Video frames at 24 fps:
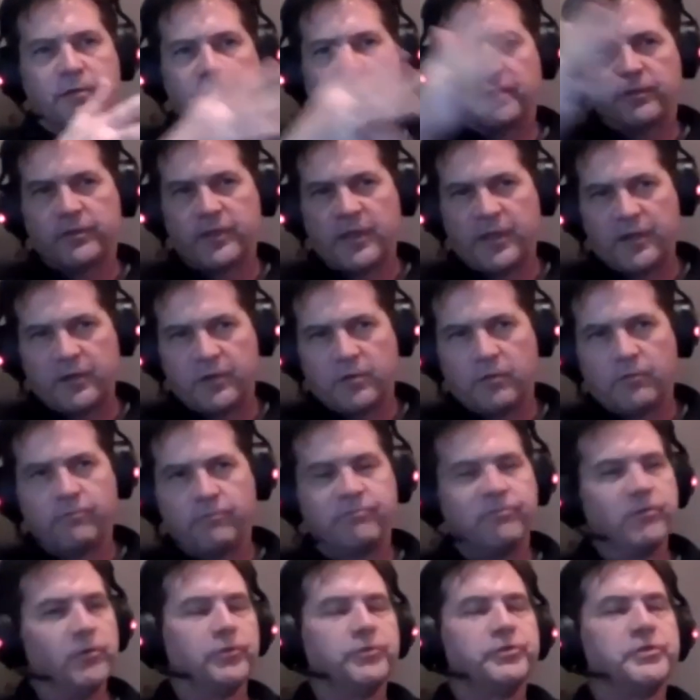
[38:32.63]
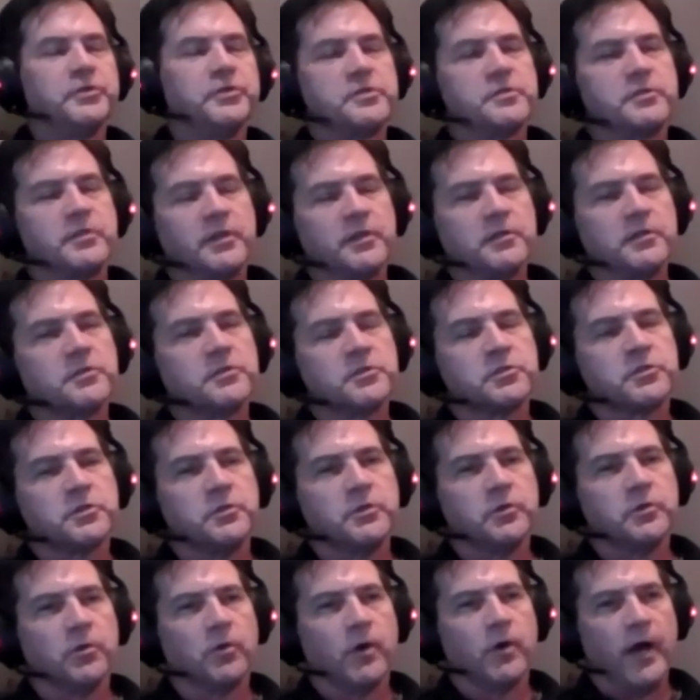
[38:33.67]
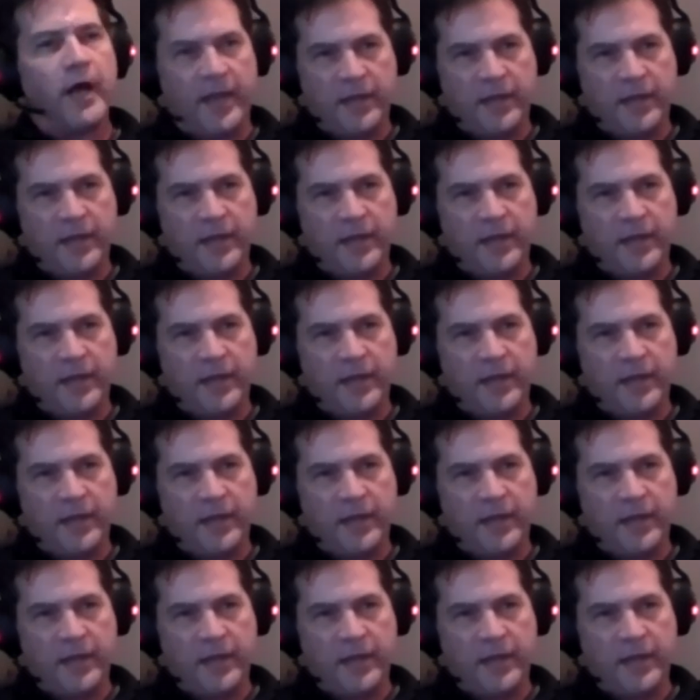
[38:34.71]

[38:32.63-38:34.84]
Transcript: that then filters things to your